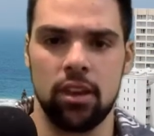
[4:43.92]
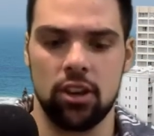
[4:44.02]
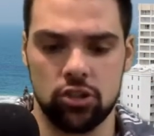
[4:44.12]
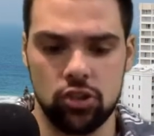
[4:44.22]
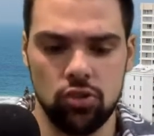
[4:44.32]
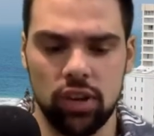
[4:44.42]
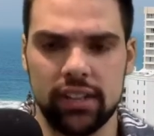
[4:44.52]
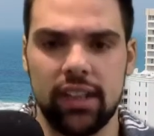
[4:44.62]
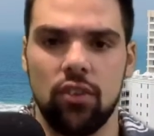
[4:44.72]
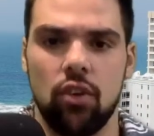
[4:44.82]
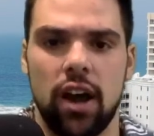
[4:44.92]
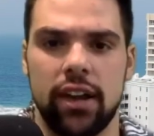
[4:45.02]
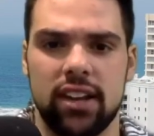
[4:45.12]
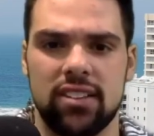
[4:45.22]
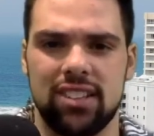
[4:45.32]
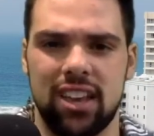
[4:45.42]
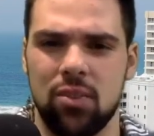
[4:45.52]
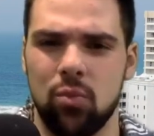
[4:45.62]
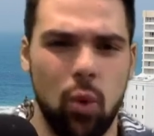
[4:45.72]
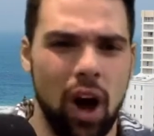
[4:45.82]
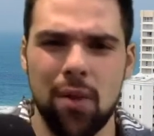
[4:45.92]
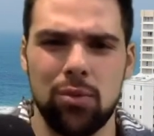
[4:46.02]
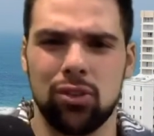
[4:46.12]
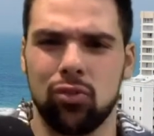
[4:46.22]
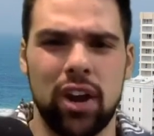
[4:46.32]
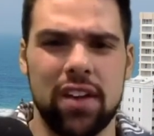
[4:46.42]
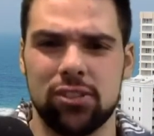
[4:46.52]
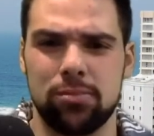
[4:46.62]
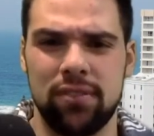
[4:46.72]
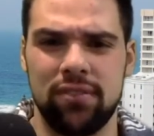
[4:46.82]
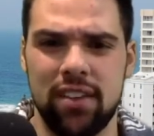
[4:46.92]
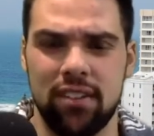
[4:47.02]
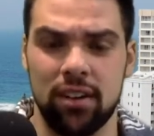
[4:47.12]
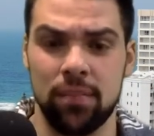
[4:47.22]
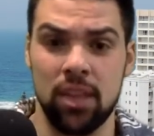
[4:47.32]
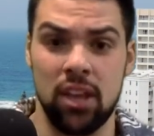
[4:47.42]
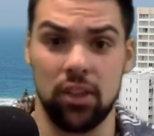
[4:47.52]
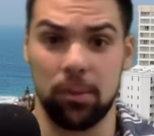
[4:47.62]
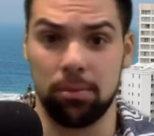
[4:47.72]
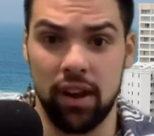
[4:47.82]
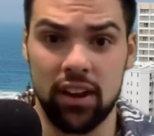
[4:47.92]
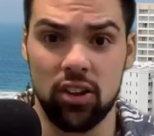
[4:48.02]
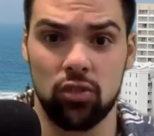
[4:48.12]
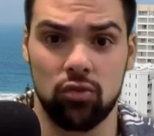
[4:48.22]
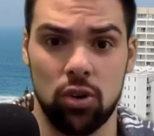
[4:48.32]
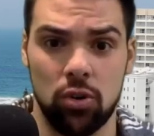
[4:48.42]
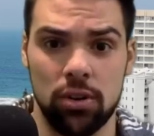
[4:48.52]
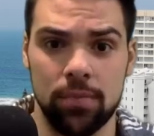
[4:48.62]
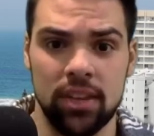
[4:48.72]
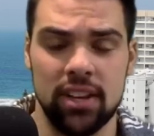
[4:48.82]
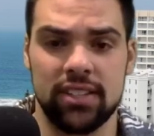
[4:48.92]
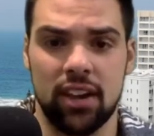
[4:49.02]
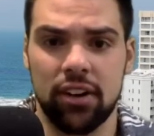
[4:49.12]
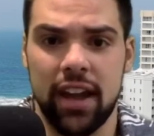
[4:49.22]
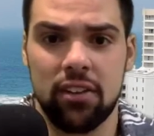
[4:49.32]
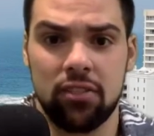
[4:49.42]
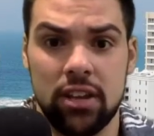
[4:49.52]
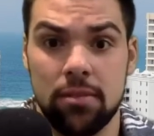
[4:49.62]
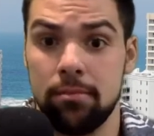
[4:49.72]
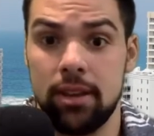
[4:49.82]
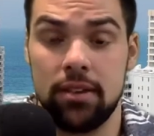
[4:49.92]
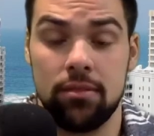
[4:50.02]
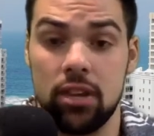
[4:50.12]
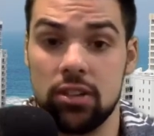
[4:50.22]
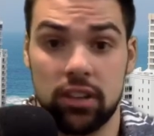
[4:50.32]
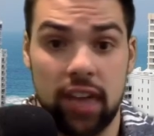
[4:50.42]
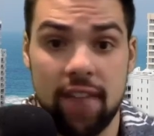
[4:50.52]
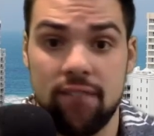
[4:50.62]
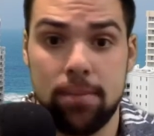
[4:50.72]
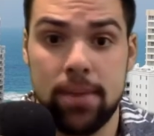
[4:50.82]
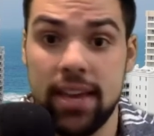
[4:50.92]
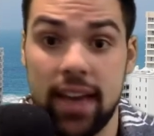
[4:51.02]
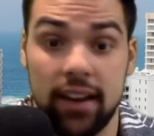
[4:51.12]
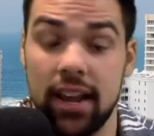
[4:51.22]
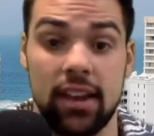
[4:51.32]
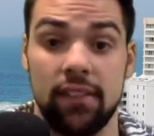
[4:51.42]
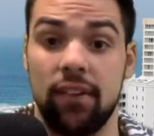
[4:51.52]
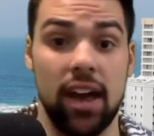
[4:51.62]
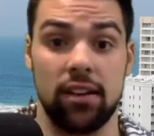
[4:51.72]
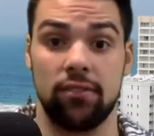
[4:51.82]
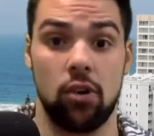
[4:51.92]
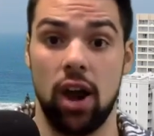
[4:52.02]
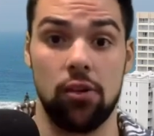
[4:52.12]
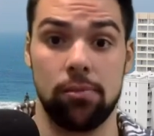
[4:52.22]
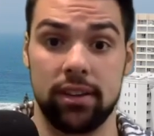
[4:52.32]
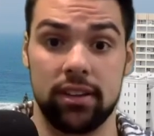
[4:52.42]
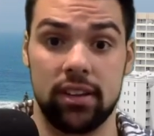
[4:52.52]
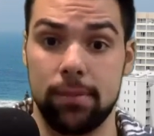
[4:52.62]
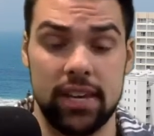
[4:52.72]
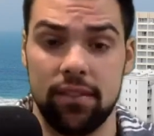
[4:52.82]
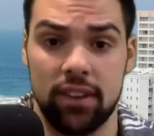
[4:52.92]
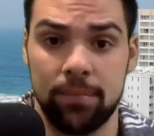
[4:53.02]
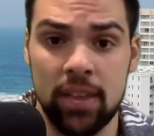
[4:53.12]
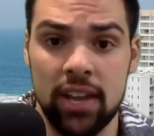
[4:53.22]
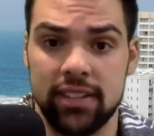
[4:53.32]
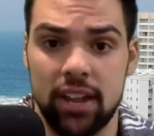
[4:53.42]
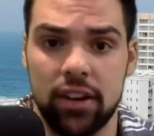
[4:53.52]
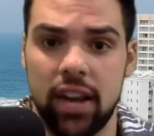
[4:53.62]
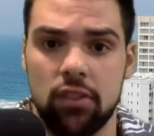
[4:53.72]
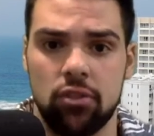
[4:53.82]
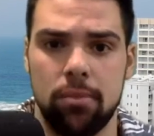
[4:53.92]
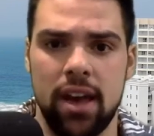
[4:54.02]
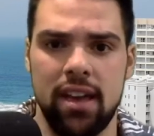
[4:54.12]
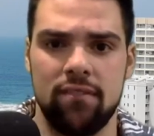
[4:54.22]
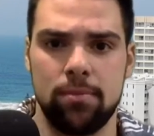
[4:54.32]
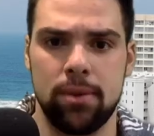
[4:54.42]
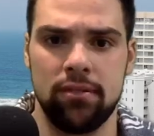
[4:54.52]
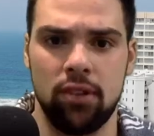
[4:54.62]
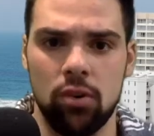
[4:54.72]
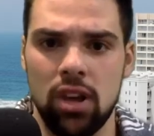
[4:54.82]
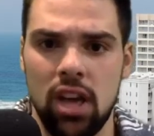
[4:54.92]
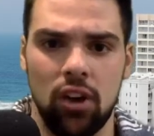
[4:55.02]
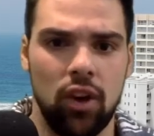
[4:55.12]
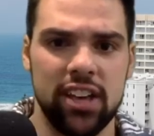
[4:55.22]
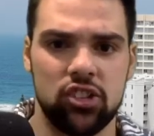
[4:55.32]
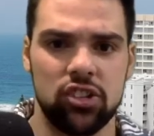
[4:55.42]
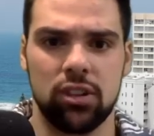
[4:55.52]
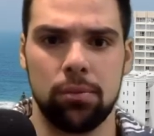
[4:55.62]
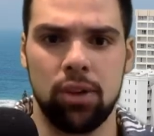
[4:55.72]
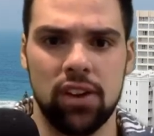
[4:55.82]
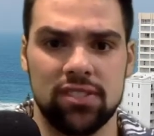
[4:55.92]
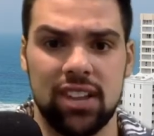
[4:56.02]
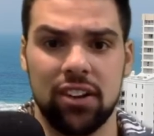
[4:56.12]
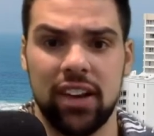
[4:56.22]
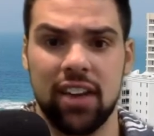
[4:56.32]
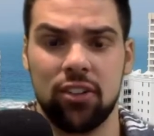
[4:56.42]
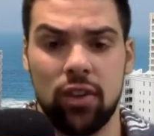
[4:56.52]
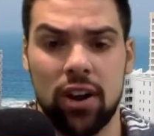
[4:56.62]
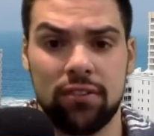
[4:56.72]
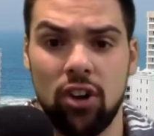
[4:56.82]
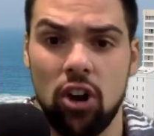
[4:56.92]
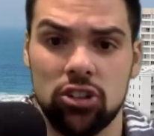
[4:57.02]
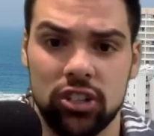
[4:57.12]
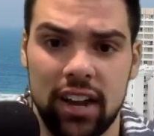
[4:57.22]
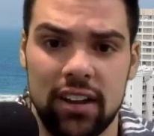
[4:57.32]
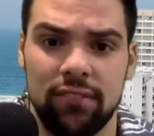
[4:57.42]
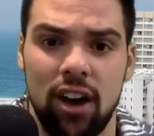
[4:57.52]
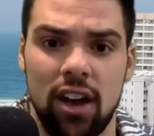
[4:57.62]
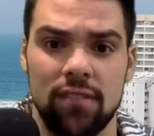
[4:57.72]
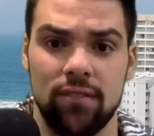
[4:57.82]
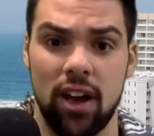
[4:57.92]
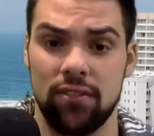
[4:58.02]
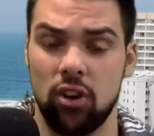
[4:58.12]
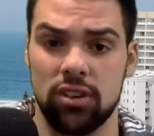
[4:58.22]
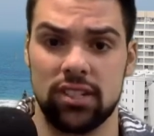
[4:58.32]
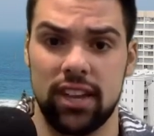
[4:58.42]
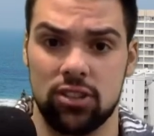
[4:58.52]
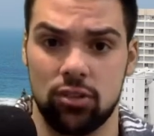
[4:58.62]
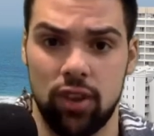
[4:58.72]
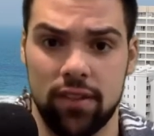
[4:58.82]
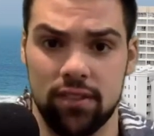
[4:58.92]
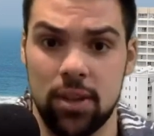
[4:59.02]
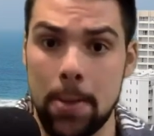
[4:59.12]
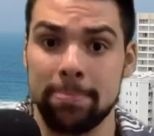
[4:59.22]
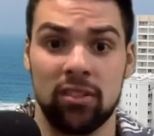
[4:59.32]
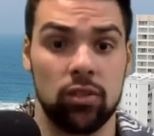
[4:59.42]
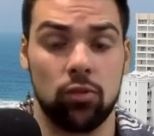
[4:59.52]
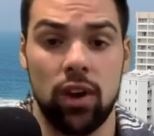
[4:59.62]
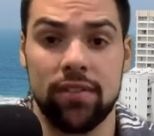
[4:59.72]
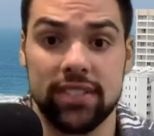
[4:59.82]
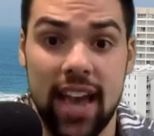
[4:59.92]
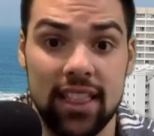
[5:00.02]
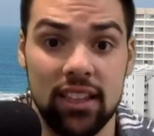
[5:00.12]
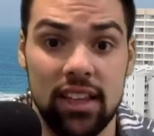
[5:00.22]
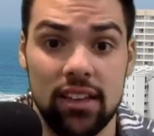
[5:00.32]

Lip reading: Because you look at that line and say, why would the Ravens be favored? They're playing on the road. Derrick Henry is an MVP candidate. If I had a vote, I would be giving Derrick Henry my MVP vote. Last year in the playoffs, Derrick Henry ran for 195 yards against the Ravens when the Ravens had the